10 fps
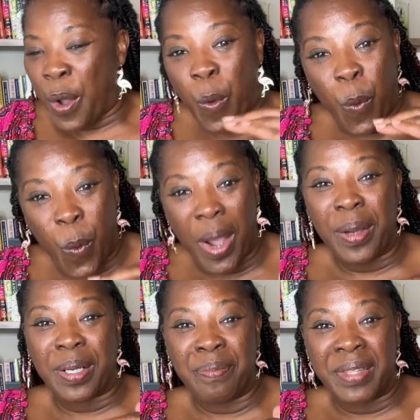
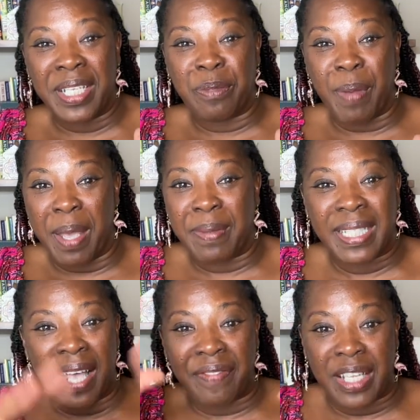Welcome these
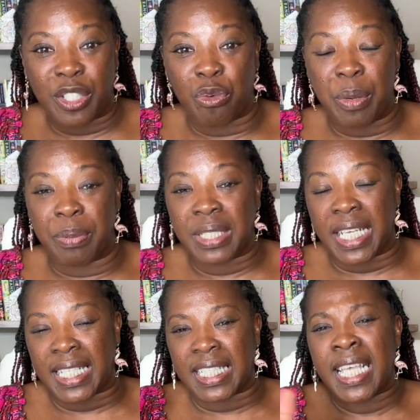babies. Have that screen
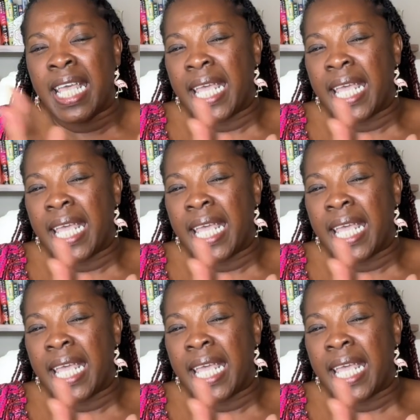projected.